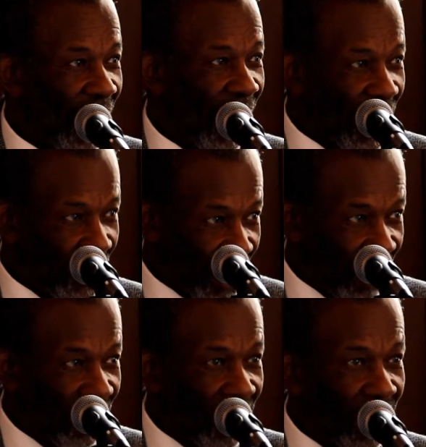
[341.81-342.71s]
And to
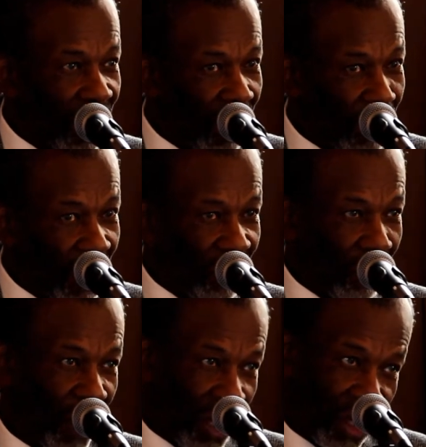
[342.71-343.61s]
give you a little bit of
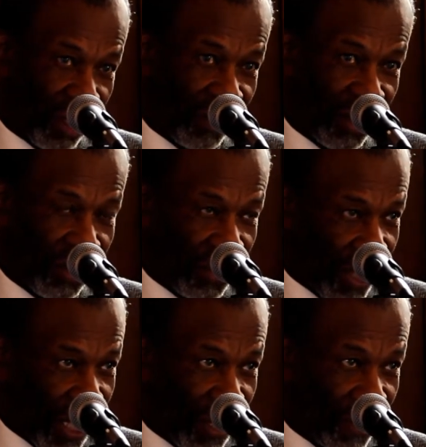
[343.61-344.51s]
the picture of those
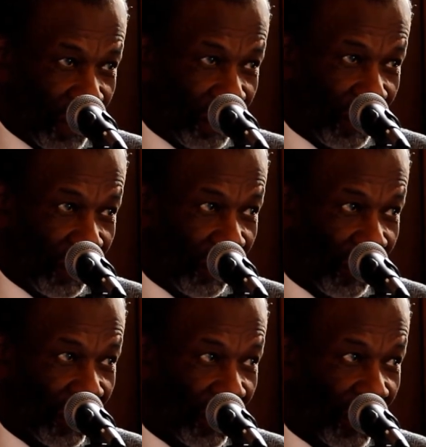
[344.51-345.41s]
days,
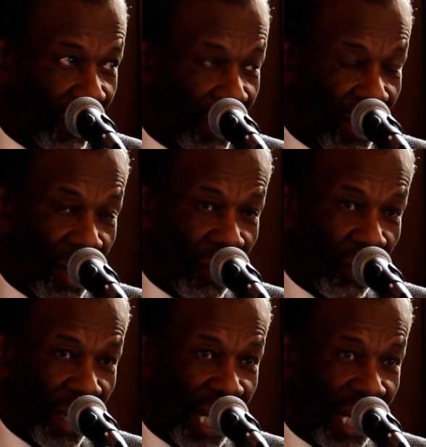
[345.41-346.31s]

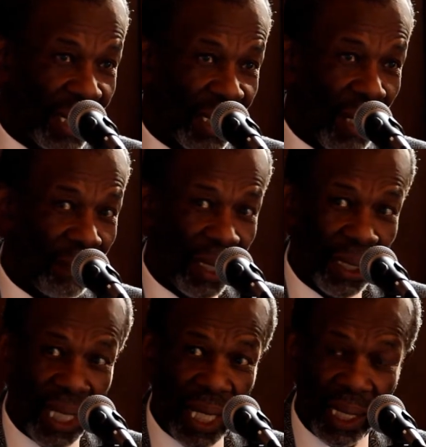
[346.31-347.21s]
we had something
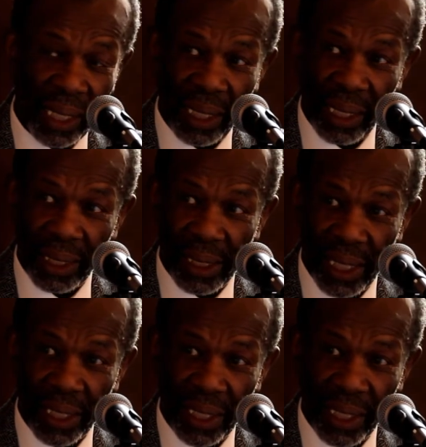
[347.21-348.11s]
like
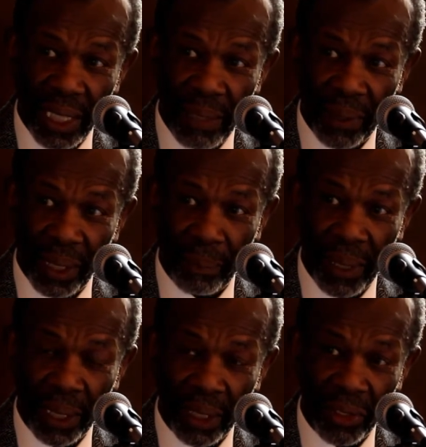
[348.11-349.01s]
60-something
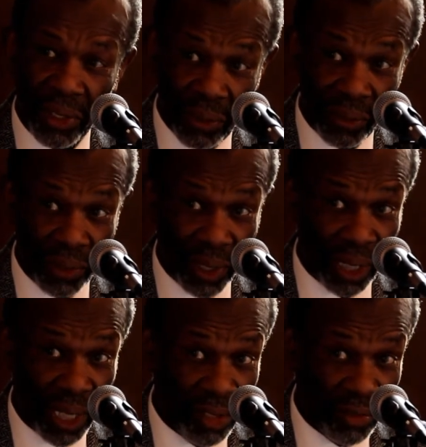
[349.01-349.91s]
medical schools in the
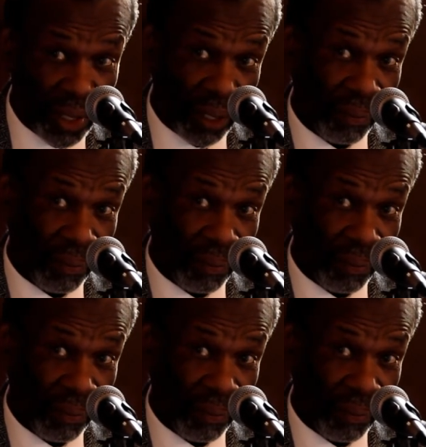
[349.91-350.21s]
country.